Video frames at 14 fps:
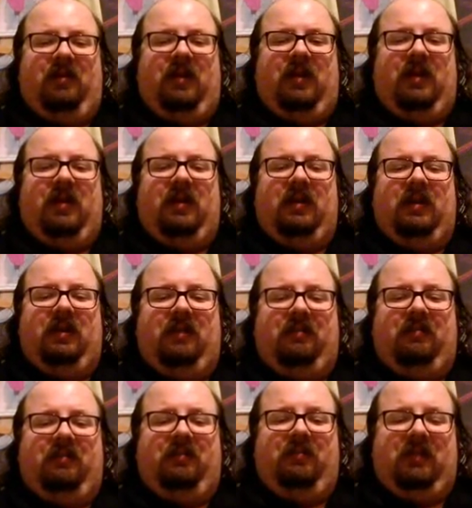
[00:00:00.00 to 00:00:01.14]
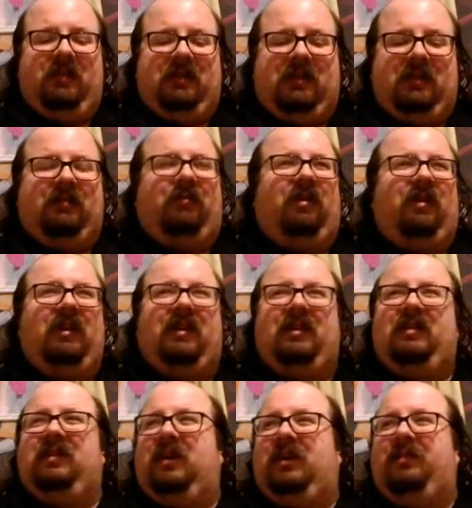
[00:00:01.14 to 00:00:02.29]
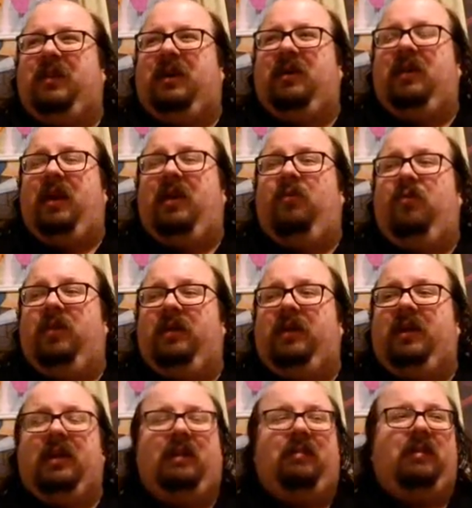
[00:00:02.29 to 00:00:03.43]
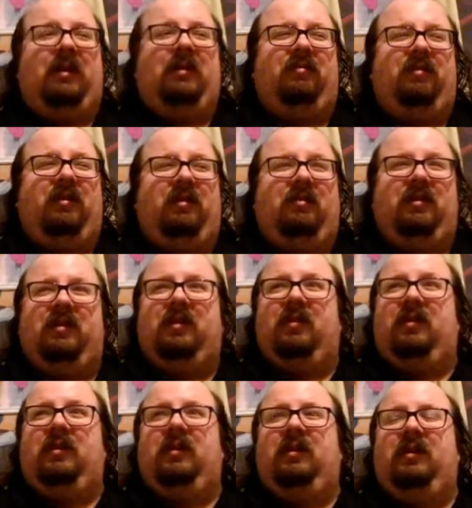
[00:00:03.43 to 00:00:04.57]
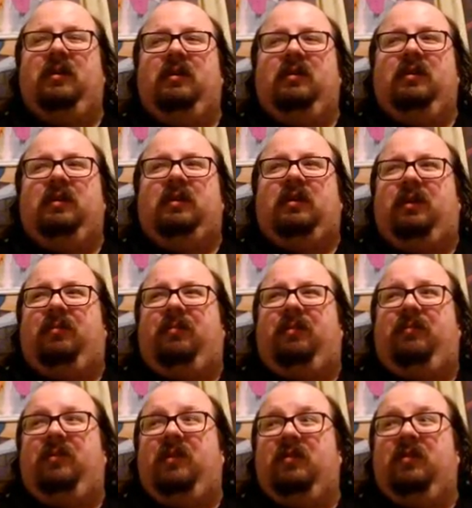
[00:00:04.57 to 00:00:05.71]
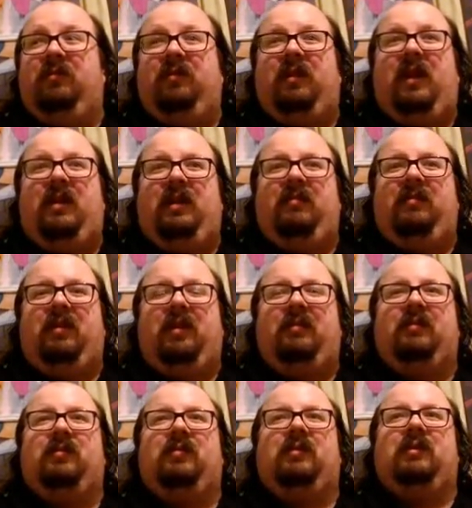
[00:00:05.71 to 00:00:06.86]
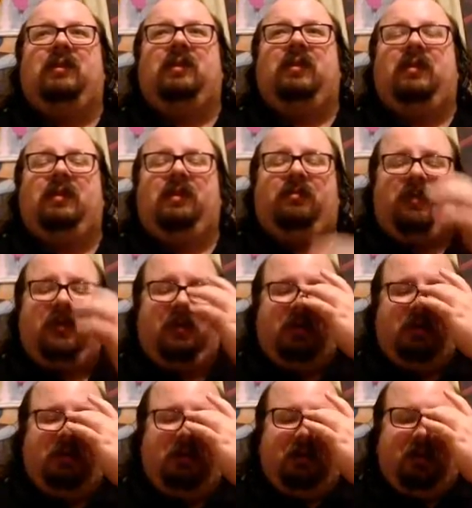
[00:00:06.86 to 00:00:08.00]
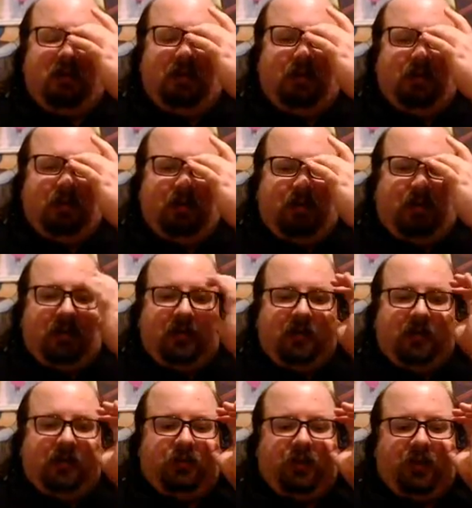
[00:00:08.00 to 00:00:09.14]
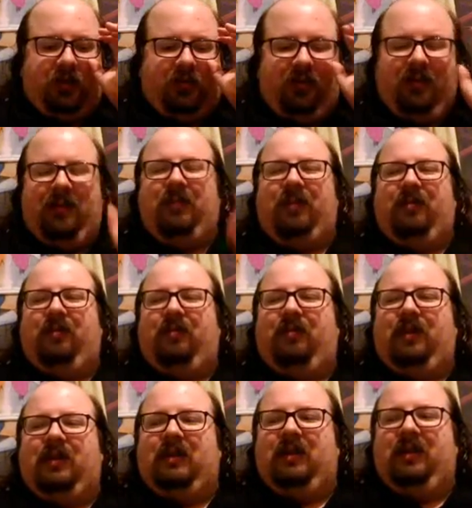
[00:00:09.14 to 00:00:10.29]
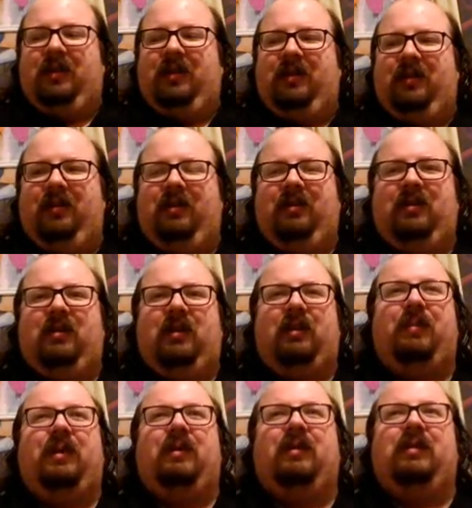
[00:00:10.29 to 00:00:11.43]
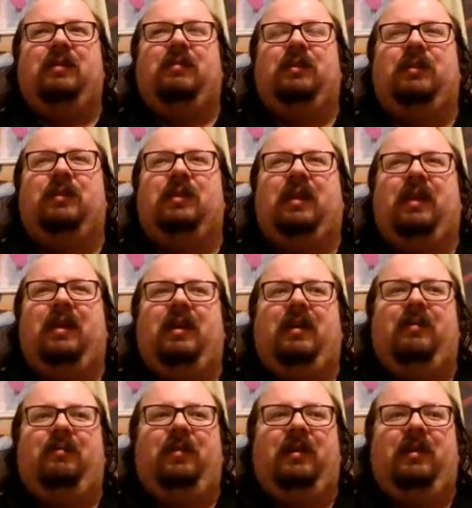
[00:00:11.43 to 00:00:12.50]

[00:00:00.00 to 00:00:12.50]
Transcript: But this isn't really talk about that one game. I don't really want to do a straight up review of any of the games of the series, but try and limit what I talk about as much as I can.